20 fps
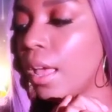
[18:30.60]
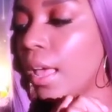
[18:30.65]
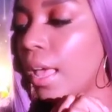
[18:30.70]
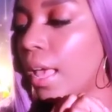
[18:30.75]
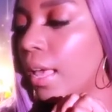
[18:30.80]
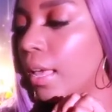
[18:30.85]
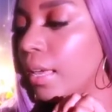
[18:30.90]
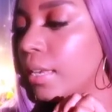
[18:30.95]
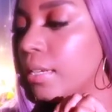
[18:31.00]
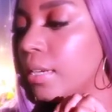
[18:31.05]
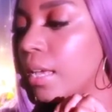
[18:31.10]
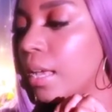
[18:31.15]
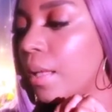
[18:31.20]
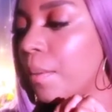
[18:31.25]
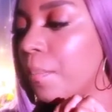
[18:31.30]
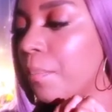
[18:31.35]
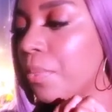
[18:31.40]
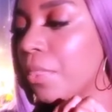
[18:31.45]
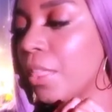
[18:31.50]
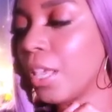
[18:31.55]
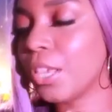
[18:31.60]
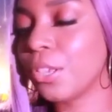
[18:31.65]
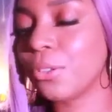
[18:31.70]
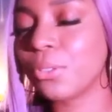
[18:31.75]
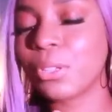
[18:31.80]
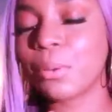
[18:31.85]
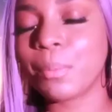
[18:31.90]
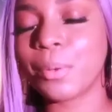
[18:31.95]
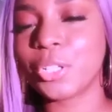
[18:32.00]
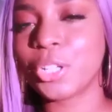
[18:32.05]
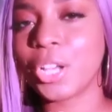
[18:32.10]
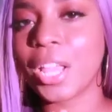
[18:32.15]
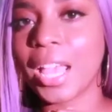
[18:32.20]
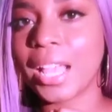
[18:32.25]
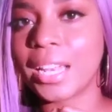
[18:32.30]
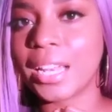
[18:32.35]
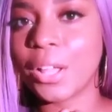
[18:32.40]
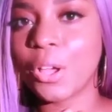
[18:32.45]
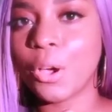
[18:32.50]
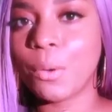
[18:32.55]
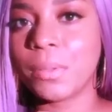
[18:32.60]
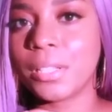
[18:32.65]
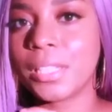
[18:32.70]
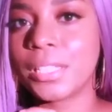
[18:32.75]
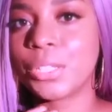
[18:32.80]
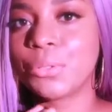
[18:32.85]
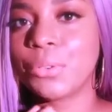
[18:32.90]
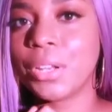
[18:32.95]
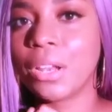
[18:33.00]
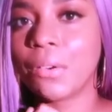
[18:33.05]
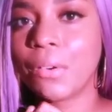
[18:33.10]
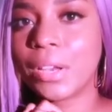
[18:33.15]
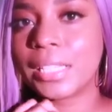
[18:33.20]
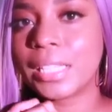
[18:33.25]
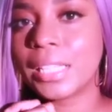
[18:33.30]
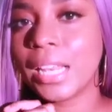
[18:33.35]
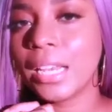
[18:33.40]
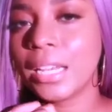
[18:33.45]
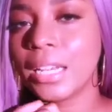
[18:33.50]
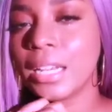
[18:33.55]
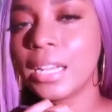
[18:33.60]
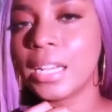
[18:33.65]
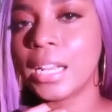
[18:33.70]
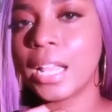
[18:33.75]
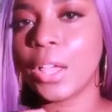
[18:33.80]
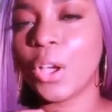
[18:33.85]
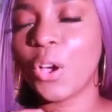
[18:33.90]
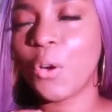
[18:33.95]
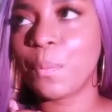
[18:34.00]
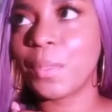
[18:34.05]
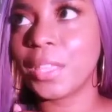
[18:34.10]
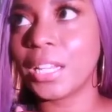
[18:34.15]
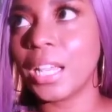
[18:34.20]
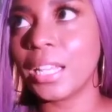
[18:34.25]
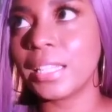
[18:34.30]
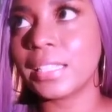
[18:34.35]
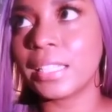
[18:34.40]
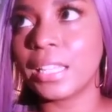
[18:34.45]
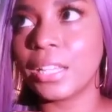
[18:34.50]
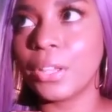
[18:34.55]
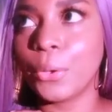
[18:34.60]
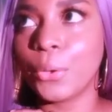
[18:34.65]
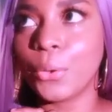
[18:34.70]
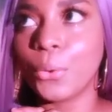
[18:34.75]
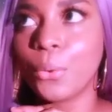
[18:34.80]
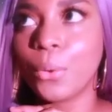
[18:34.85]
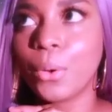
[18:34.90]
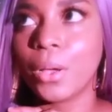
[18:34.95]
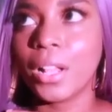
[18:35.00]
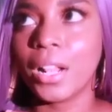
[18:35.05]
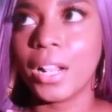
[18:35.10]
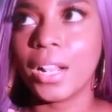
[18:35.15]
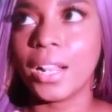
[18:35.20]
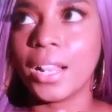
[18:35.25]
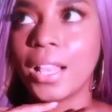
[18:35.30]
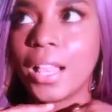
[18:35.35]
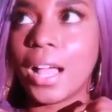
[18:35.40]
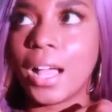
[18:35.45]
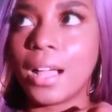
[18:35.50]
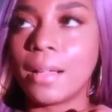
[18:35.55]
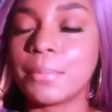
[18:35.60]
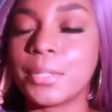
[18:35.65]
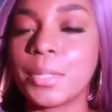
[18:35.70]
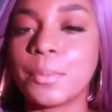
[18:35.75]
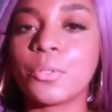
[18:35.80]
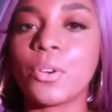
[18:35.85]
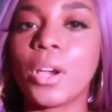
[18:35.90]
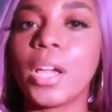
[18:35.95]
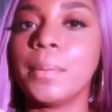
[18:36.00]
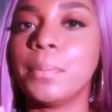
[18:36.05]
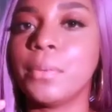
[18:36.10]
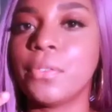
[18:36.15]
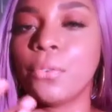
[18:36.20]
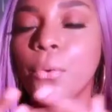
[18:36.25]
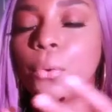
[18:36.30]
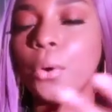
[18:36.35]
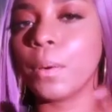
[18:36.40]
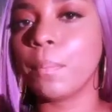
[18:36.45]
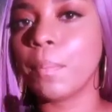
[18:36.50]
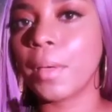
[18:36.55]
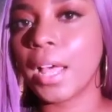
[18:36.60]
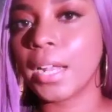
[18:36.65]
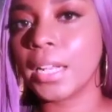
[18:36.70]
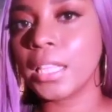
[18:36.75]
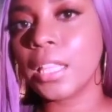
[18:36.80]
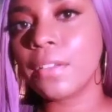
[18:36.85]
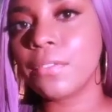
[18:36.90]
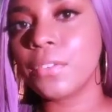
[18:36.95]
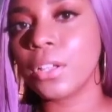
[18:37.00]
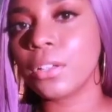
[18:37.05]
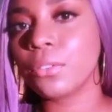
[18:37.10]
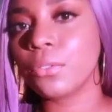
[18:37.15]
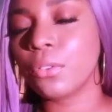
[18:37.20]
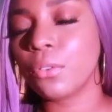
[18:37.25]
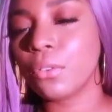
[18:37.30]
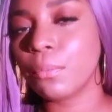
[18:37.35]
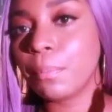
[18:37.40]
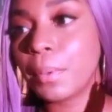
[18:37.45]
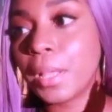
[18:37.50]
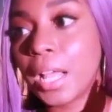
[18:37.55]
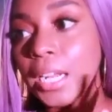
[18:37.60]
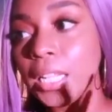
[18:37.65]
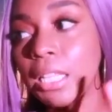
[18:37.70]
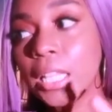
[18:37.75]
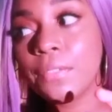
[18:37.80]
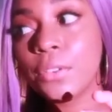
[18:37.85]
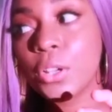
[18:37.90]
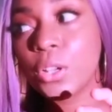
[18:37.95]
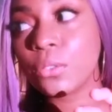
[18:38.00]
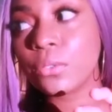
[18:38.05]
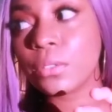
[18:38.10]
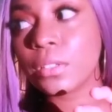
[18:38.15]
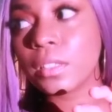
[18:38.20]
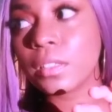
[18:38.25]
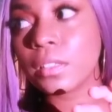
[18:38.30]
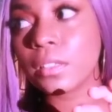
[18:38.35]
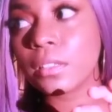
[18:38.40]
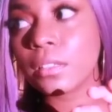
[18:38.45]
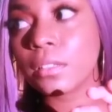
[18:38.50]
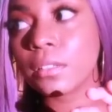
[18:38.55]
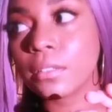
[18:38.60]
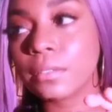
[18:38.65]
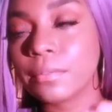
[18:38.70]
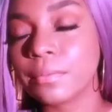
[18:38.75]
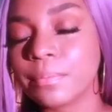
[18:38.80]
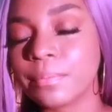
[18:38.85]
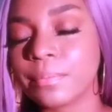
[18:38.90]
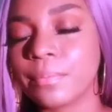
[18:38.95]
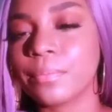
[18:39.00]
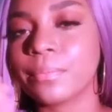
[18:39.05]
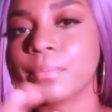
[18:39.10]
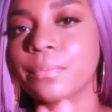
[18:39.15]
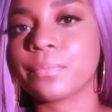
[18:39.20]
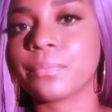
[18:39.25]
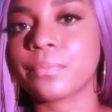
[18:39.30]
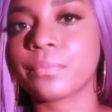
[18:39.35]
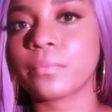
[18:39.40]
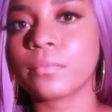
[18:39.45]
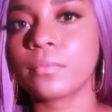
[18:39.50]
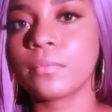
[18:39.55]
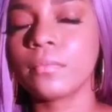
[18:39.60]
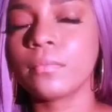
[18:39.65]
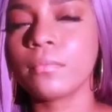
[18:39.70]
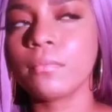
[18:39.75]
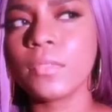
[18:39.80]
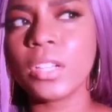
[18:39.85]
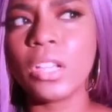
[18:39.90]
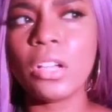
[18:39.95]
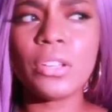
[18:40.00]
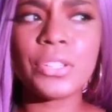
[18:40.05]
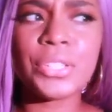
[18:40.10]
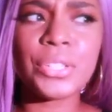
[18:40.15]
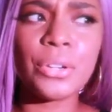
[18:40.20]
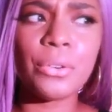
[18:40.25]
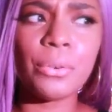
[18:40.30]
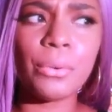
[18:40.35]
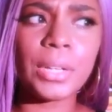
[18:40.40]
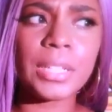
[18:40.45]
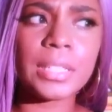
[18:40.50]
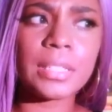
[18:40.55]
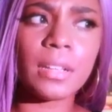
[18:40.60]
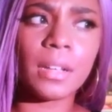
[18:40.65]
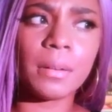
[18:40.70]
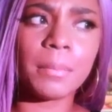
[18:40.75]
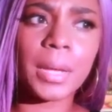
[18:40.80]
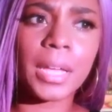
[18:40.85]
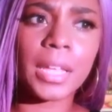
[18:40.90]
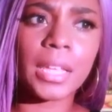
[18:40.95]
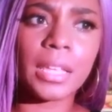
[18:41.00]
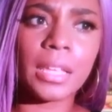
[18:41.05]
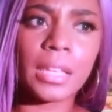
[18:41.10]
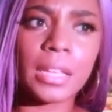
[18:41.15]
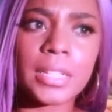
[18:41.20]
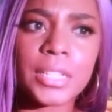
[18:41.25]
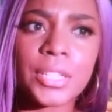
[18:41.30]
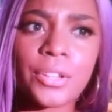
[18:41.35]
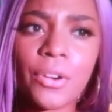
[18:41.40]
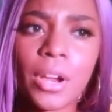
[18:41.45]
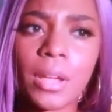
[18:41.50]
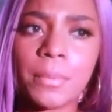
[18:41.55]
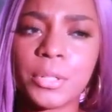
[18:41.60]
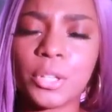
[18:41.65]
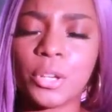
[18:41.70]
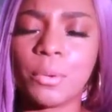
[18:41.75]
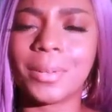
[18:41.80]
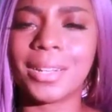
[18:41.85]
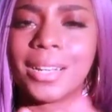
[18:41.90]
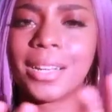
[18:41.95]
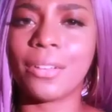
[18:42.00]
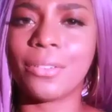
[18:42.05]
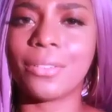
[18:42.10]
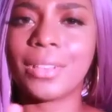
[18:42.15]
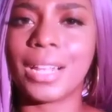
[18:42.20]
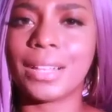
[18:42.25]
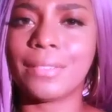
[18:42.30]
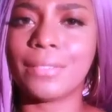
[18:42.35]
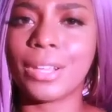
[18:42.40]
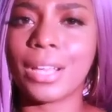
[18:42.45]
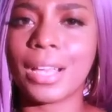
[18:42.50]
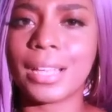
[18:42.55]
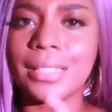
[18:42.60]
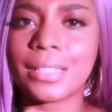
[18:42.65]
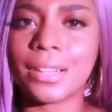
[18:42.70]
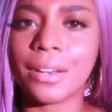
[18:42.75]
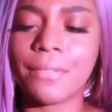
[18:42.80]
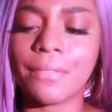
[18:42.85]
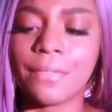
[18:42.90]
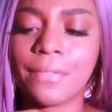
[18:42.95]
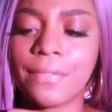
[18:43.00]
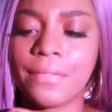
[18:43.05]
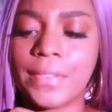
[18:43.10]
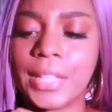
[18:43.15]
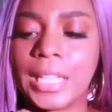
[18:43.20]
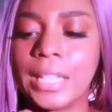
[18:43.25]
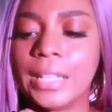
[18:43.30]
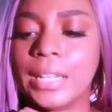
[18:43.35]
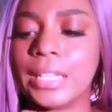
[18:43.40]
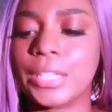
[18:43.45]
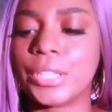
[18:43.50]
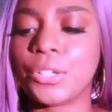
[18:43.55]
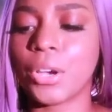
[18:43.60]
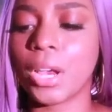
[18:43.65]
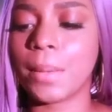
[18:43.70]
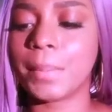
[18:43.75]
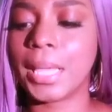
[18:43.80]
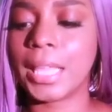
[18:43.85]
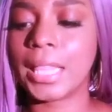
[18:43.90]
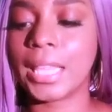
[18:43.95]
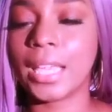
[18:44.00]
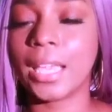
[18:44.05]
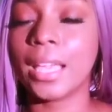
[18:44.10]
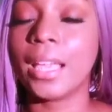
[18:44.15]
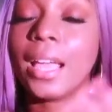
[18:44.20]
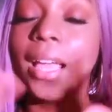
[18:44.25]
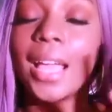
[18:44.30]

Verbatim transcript: And um, thank you so much again. I hope that this reading resonated and I hope that I see you um, subscribed for Behati Love, Note, Behati Love Notes. Also, it's on my Instagram too, but I know a lot of you guys aren't feeling Instagram lately.